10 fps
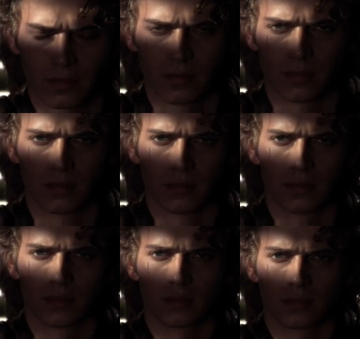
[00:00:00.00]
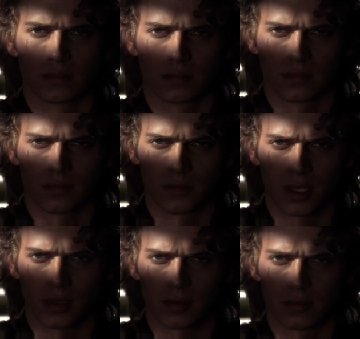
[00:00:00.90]
Just as he does,
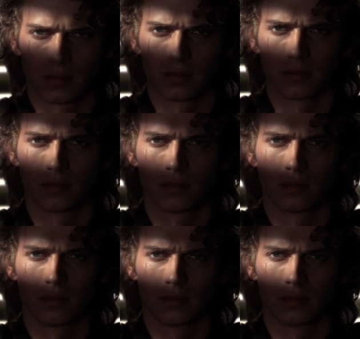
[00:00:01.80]
Anakin uses the Force to